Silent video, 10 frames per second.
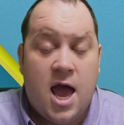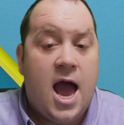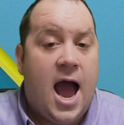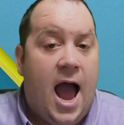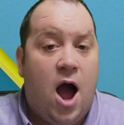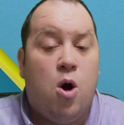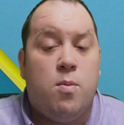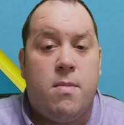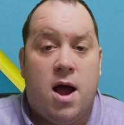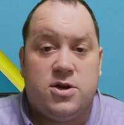how
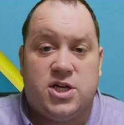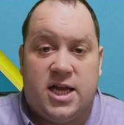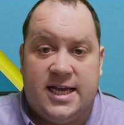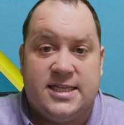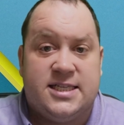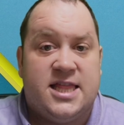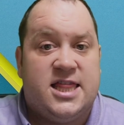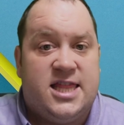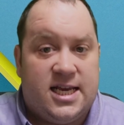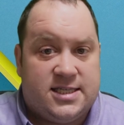much is
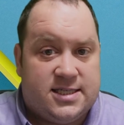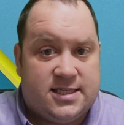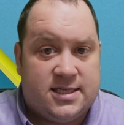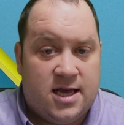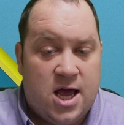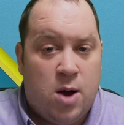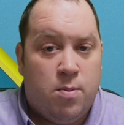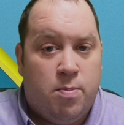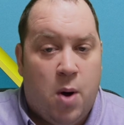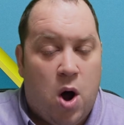this
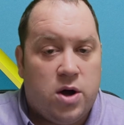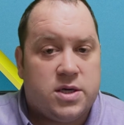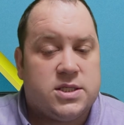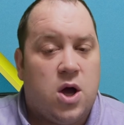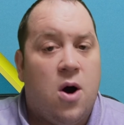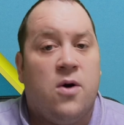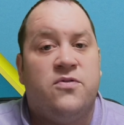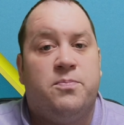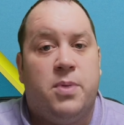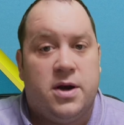box of
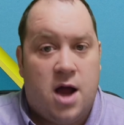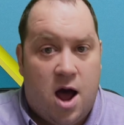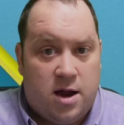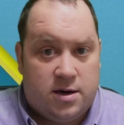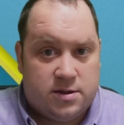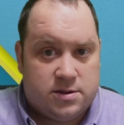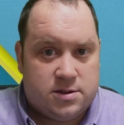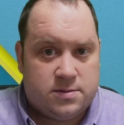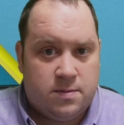bananas?